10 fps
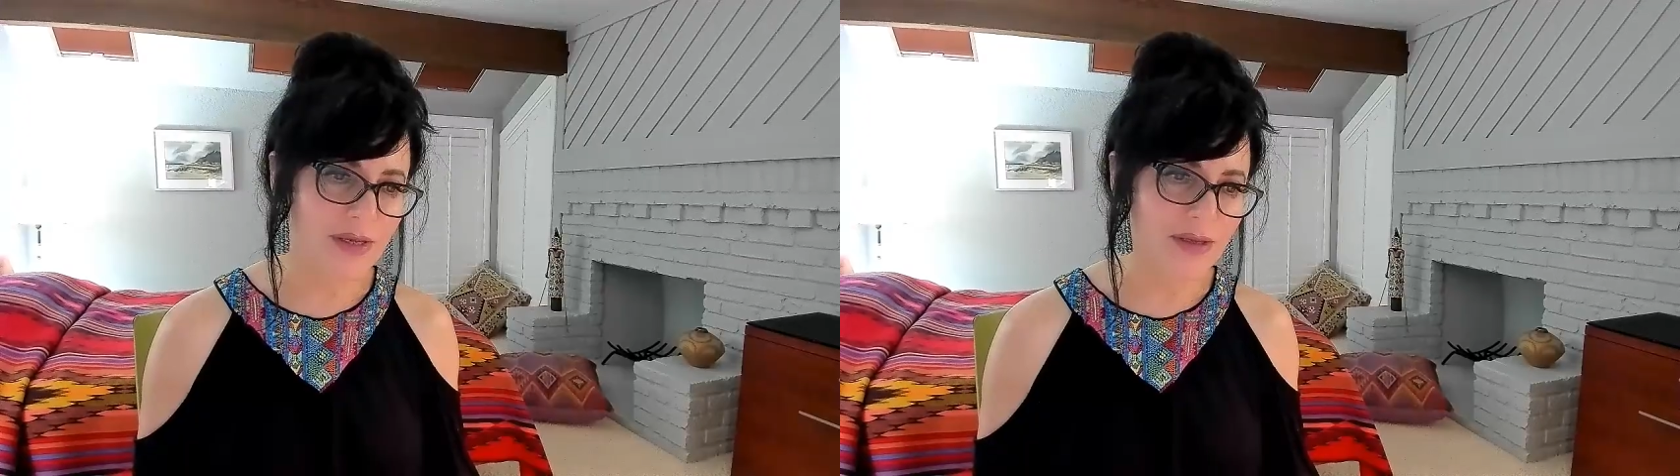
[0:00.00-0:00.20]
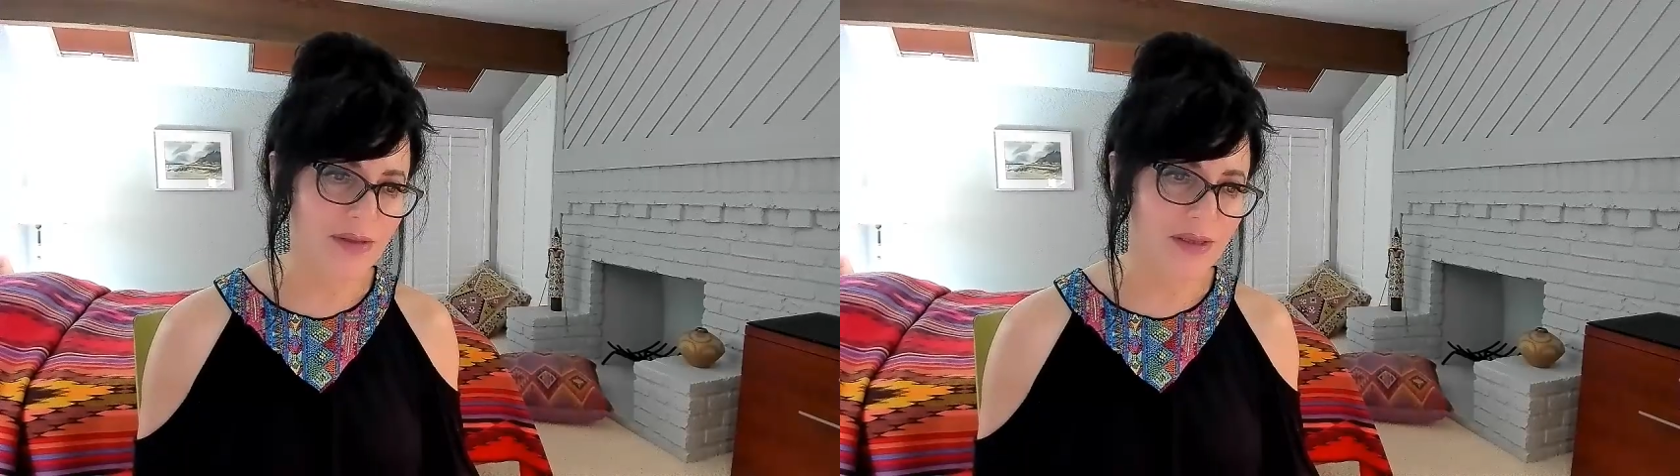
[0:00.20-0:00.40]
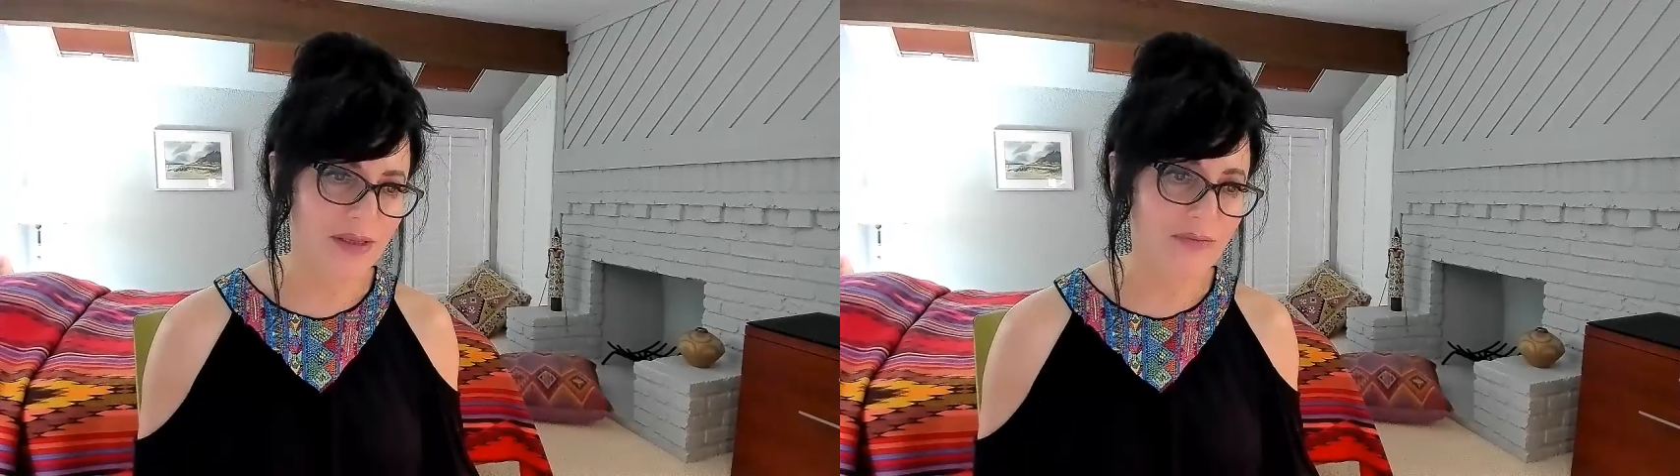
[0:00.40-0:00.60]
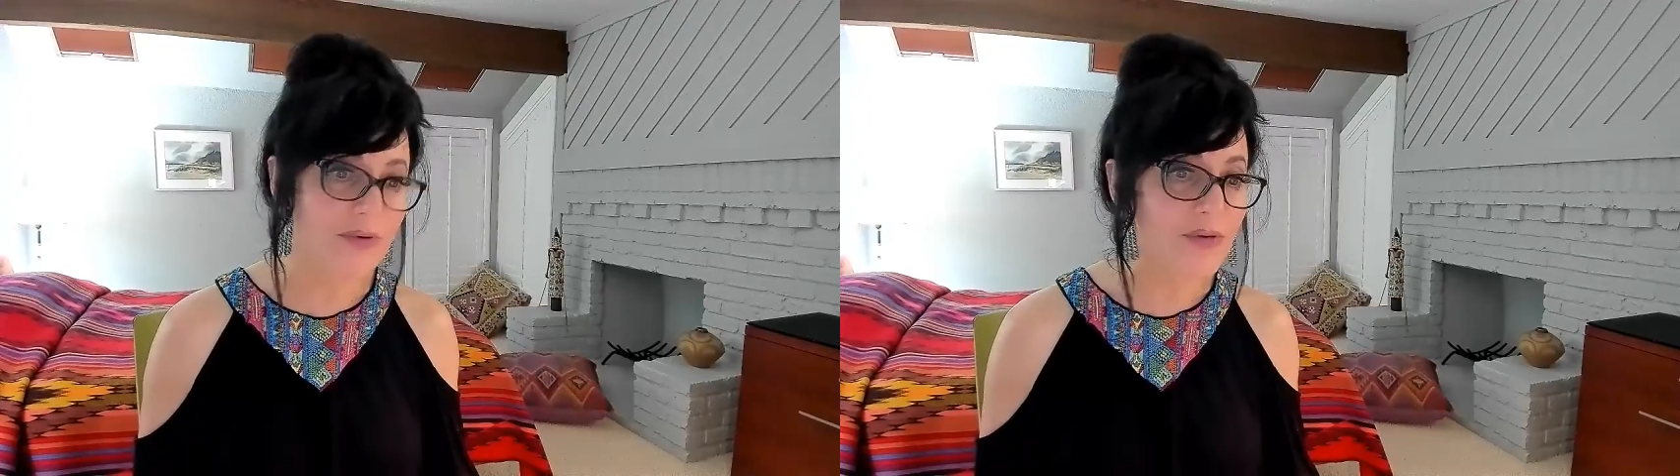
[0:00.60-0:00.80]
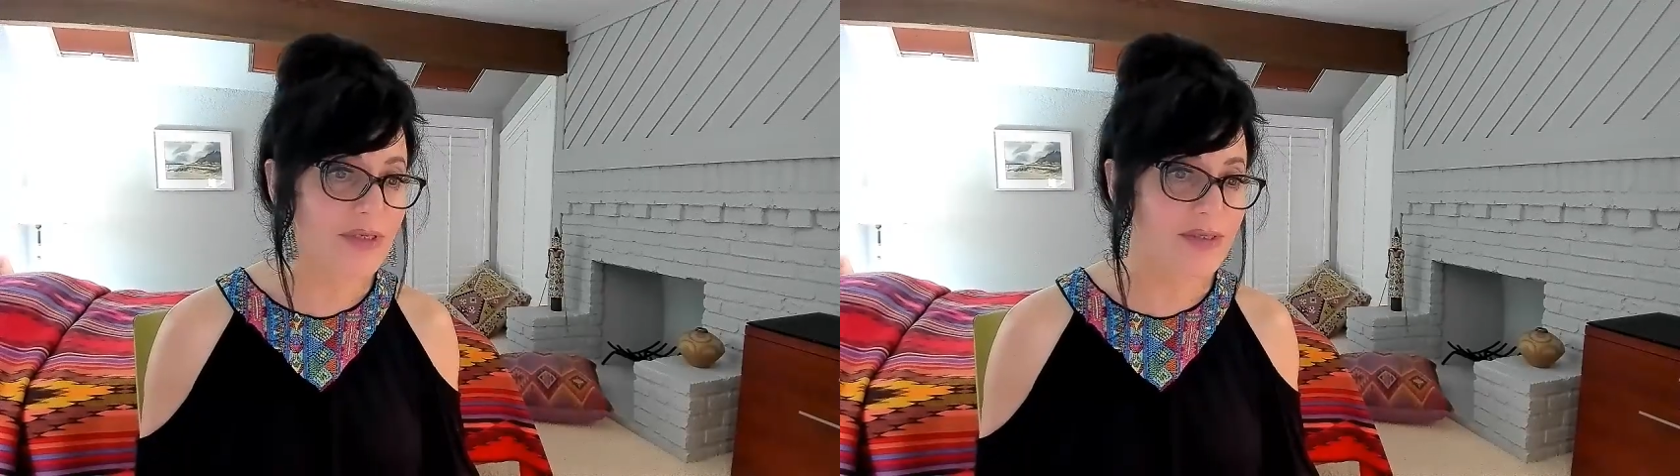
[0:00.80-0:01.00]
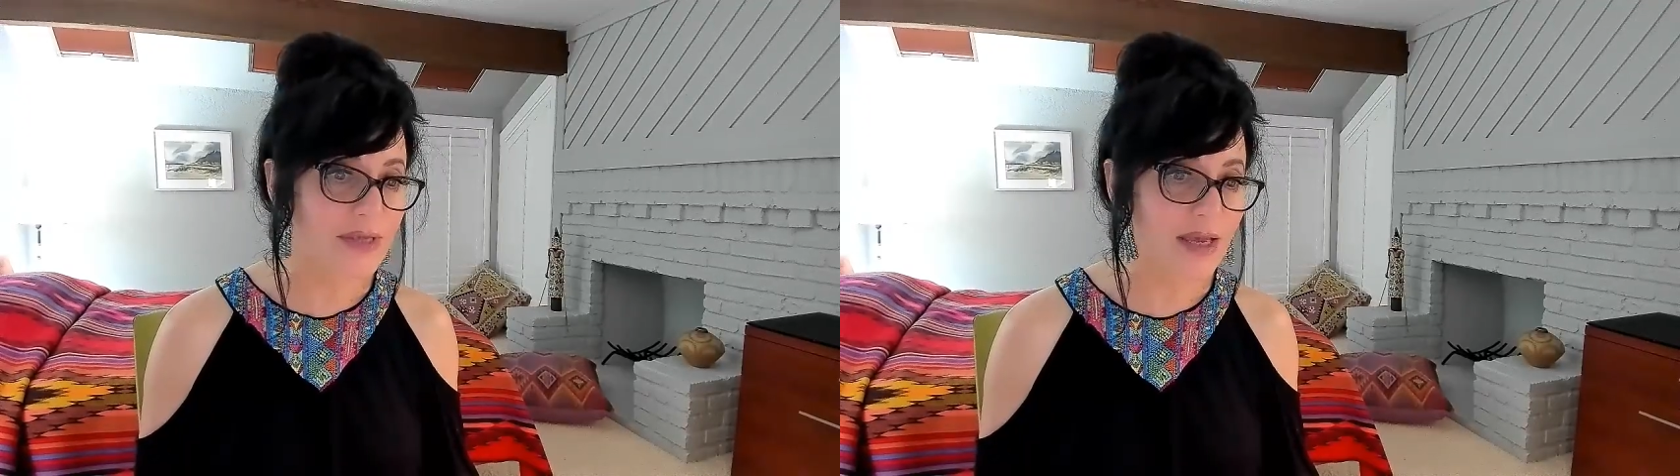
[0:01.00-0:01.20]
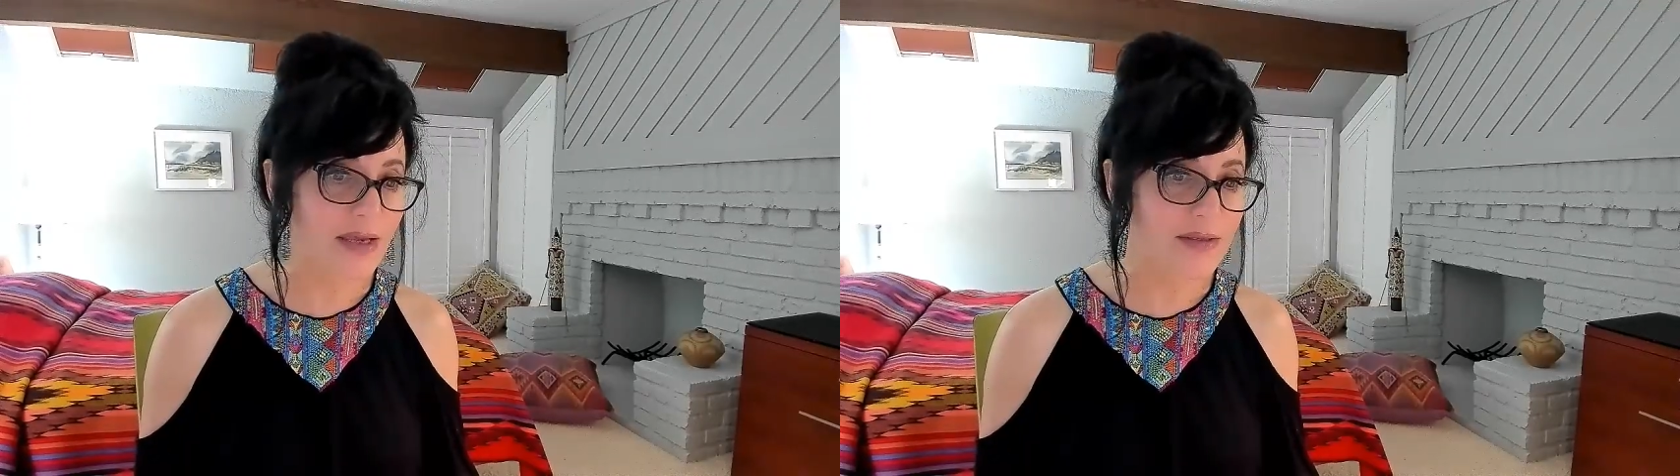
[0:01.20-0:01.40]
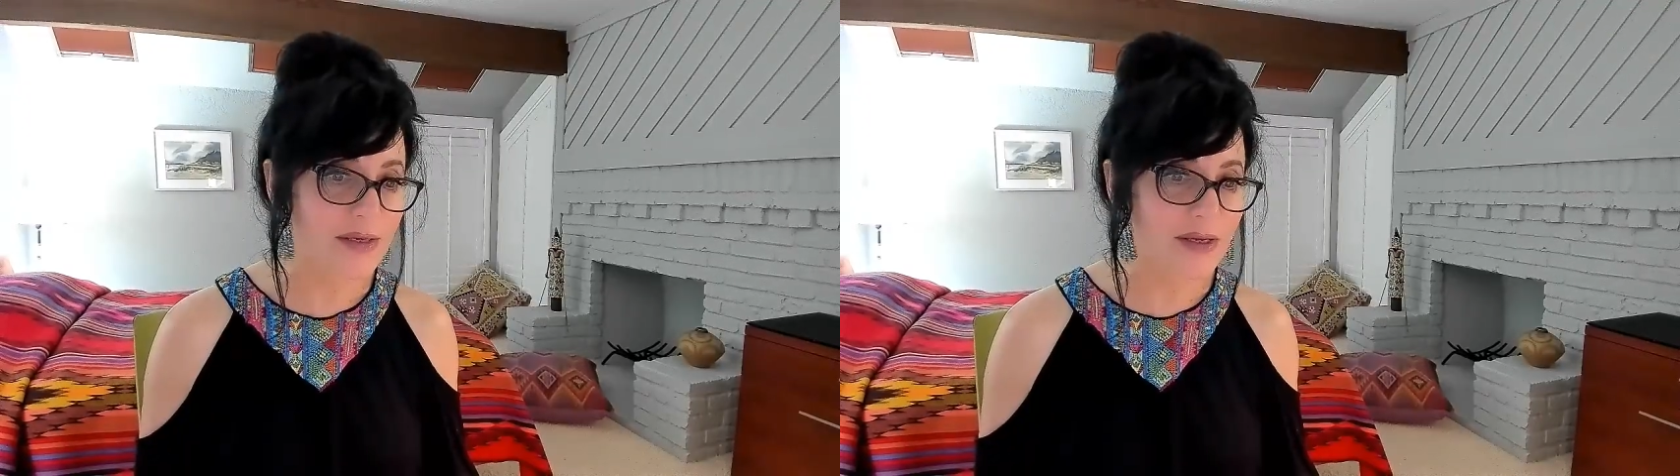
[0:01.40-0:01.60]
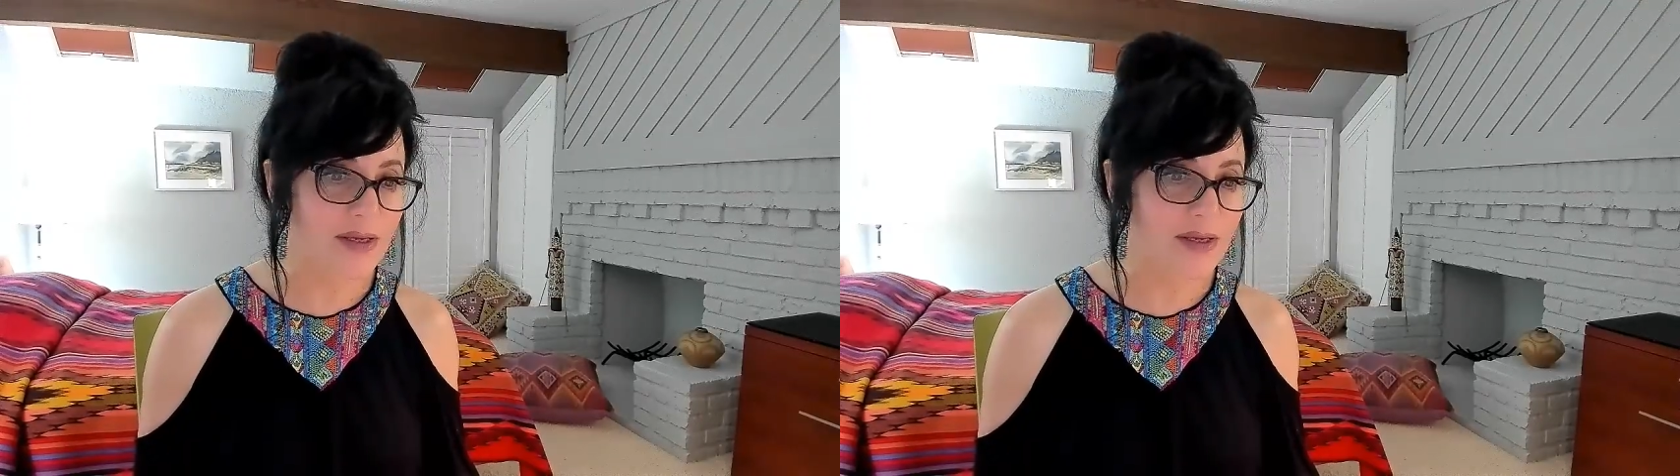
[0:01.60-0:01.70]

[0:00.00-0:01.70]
in the very sad